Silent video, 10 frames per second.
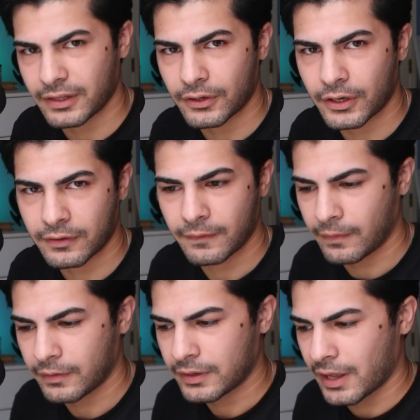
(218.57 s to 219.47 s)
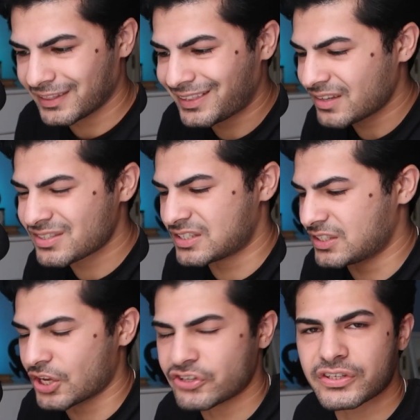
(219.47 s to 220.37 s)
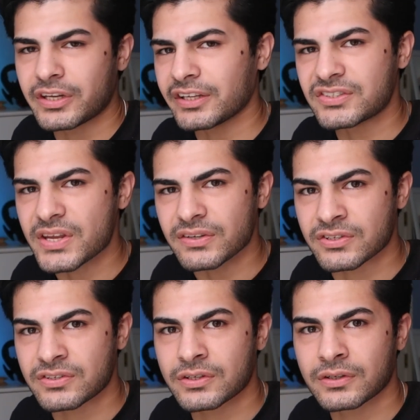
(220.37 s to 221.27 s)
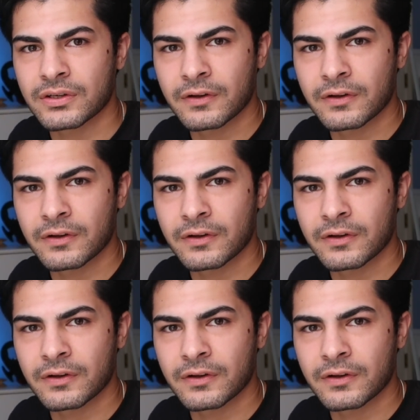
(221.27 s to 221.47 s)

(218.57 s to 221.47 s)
there, this doesn't exist.